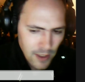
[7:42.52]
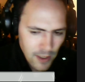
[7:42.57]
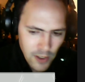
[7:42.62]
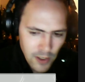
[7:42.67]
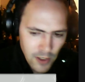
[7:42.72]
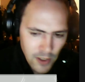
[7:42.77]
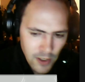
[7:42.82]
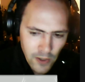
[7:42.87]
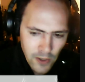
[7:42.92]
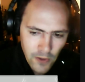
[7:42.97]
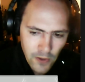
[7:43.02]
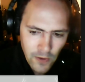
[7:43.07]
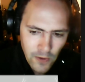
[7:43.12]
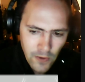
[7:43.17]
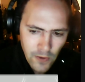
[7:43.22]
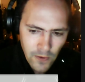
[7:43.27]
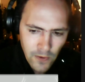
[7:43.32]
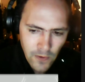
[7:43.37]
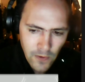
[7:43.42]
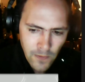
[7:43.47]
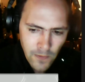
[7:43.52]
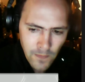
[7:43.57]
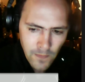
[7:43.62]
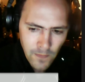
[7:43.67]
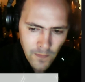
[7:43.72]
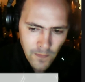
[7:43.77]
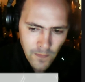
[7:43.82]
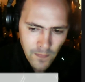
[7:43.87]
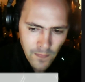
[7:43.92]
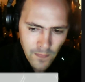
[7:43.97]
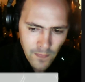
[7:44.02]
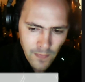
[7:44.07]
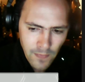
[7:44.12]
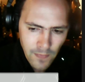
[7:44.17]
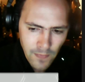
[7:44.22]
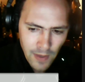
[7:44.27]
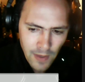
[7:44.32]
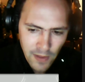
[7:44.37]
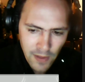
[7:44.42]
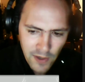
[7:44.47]
To
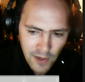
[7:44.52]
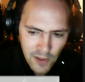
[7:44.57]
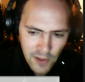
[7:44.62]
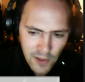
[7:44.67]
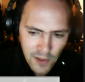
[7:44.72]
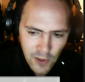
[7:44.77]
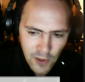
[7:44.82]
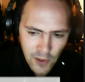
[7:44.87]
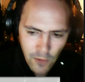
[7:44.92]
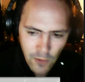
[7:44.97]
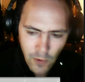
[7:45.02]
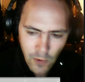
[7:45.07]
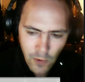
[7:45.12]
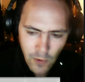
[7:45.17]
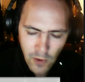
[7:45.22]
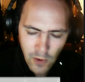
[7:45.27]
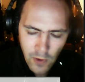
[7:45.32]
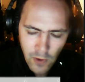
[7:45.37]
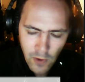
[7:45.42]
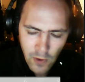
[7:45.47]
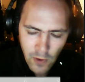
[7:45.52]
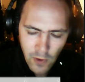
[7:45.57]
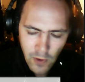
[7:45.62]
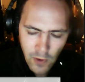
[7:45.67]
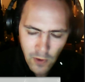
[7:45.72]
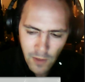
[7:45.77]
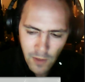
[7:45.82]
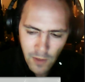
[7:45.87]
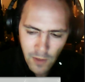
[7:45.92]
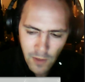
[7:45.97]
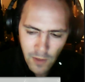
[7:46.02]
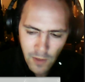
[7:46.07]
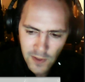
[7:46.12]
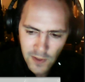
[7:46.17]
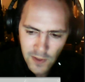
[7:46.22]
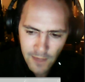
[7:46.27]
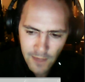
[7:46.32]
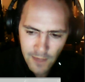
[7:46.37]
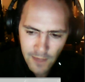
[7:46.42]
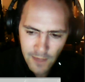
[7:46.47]
others who walk the path, they
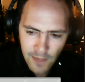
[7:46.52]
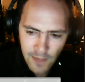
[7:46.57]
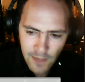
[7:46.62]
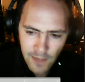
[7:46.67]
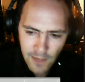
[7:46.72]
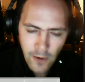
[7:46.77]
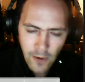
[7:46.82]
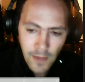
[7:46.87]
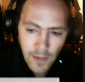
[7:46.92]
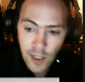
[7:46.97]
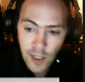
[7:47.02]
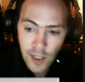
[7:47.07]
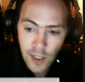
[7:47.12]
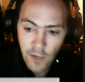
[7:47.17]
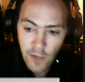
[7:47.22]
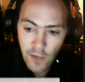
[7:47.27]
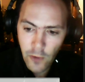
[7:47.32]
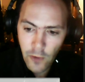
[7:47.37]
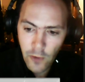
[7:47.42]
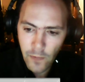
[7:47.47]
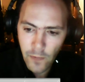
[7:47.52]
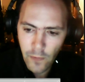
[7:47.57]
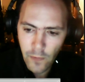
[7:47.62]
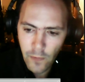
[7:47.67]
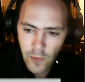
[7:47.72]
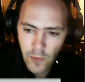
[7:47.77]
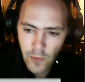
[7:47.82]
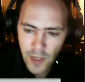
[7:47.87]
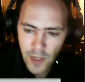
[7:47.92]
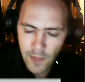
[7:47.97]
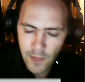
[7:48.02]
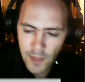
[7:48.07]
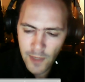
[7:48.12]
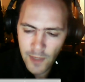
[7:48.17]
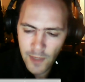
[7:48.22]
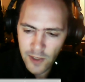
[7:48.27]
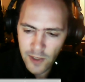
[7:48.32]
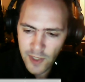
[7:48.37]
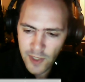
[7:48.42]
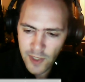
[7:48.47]
come here, as I've heard before, they
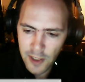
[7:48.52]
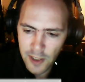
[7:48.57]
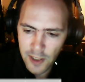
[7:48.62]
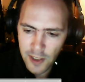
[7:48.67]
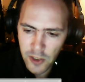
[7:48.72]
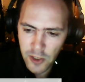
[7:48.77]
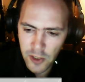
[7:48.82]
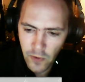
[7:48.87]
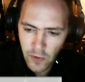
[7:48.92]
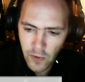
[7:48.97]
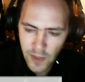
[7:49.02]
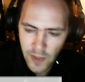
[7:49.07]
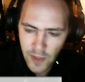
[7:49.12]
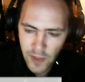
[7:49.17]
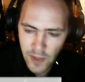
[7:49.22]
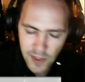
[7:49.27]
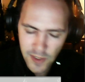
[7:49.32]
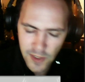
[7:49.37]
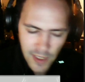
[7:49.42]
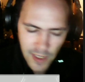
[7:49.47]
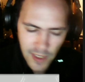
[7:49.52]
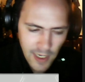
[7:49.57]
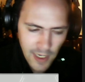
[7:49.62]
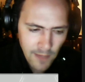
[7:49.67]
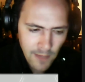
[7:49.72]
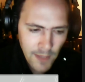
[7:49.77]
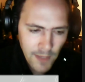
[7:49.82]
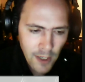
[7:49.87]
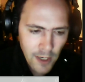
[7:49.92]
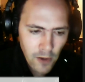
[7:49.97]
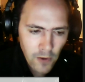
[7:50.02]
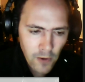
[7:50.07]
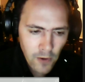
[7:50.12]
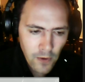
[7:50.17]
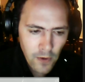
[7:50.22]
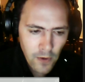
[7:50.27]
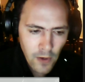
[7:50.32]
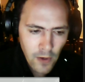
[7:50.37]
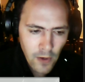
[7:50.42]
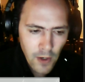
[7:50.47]
come here seeking stories. They come
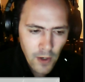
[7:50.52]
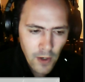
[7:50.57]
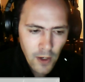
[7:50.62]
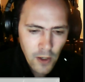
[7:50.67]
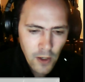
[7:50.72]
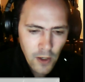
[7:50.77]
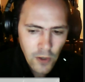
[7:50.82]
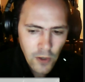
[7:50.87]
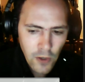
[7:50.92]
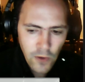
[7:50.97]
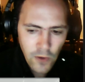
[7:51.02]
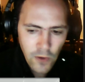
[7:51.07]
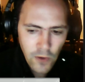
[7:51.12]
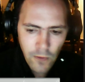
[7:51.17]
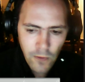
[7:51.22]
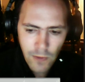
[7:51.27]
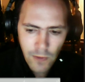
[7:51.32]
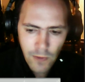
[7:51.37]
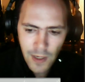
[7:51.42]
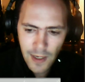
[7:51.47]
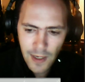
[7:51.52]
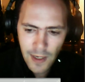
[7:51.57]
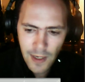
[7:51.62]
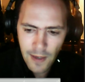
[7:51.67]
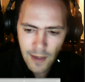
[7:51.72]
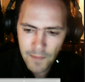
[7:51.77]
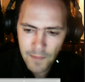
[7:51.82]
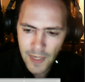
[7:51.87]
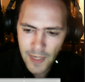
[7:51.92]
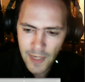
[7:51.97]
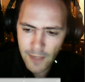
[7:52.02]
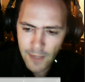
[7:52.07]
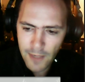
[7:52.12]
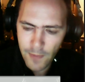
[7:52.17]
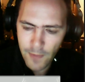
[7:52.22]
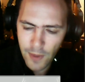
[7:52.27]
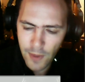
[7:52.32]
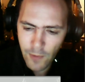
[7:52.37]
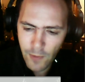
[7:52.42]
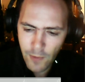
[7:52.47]
here to meet
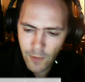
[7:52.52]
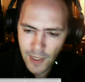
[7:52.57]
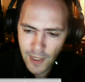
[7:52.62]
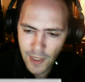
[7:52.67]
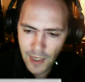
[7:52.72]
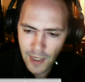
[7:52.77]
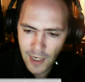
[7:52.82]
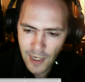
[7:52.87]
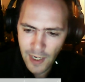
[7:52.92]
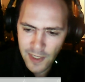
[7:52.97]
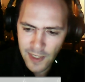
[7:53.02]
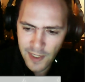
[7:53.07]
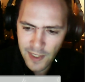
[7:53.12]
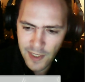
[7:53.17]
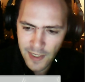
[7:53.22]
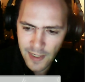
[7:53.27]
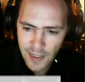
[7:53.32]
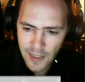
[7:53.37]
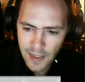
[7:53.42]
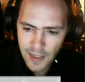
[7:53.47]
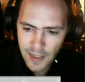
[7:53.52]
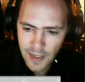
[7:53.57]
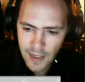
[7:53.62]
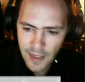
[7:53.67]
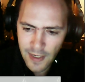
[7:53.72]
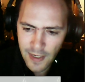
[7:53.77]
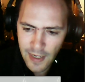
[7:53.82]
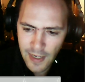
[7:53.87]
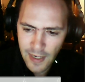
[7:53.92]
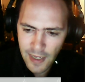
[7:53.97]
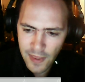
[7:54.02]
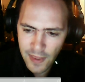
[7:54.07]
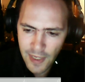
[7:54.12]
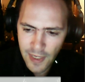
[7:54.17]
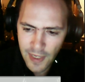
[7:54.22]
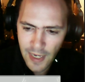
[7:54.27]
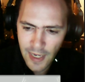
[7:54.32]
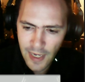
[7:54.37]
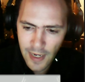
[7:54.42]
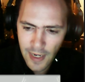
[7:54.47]
with the one that lies at
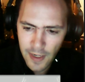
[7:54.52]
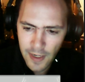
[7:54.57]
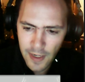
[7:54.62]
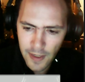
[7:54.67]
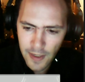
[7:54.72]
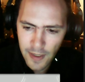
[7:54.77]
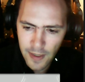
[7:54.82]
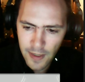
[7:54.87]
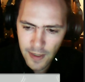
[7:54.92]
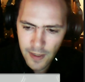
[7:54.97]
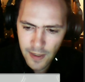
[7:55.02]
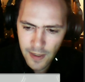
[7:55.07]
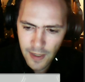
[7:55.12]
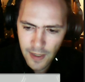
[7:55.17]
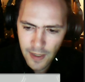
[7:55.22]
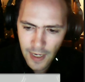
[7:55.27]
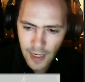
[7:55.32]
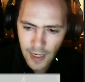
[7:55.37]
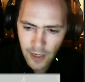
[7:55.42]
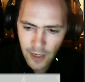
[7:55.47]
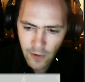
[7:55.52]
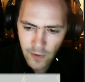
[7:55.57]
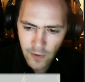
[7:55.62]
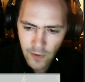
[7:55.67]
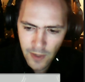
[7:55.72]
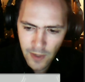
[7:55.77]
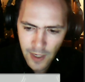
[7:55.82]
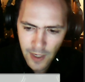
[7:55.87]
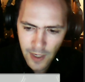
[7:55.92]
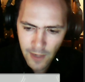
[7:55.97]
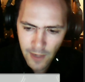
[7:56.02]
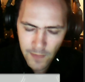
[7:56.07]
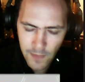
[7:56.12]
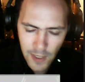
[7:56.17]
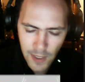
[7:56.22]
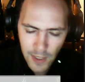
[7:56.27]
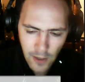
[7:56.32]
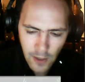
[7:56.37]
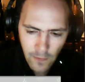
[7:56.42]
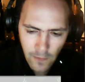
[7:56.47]
the end. I don't come
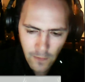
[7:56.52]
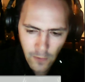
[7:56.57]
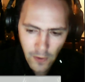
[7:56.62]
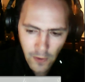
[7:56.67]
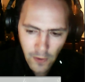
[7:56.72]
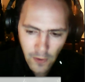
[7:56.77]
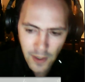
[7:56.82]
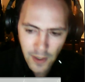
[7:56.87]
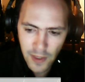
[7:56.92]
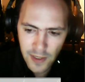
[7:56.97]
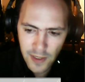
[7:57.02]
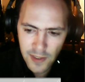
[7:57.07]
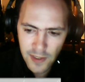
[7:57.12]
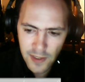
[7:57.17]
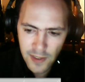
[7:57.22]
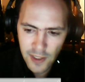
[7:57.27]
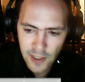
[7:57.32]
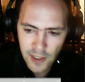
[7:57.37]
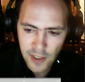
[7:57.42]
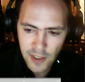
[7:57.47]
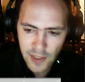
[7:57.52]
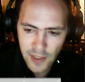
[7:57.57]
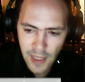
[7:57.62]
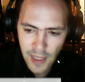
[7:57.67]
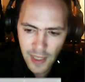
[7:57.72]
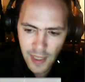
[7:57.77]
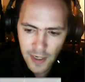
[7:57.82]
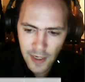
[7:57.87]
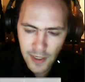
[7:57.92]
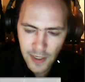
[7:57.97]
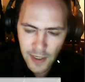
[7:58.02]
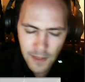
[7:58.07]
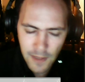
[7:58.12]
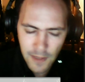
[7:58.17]
here for anything such as that.